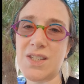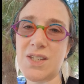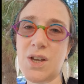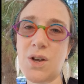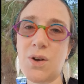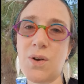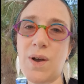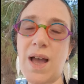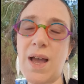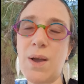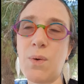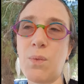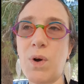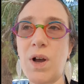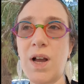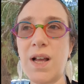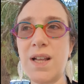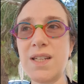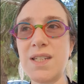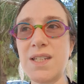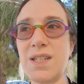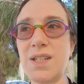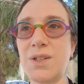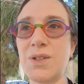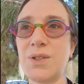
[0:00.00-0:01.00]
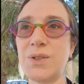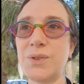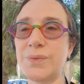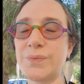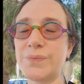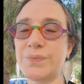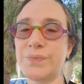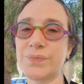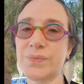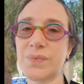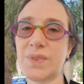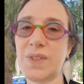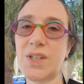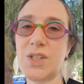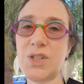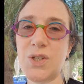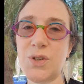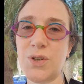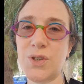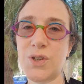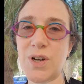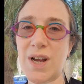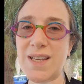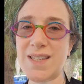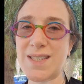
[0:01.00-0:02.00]
So I want to
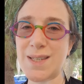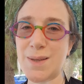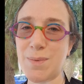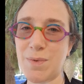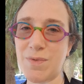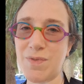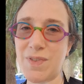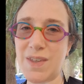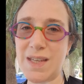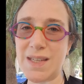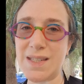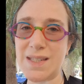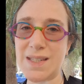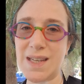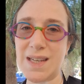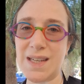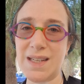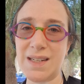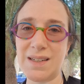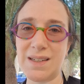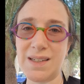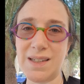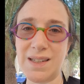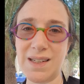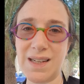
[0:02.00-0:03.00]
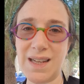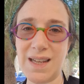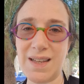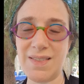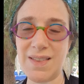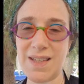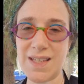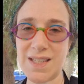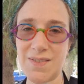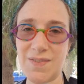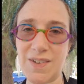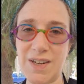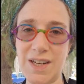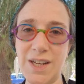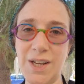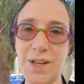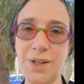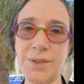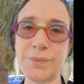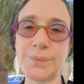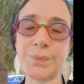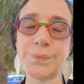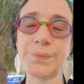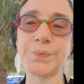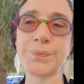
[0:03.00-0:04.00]
address some of these in this
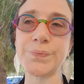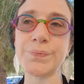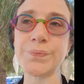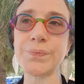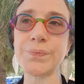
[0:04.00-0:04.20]
video.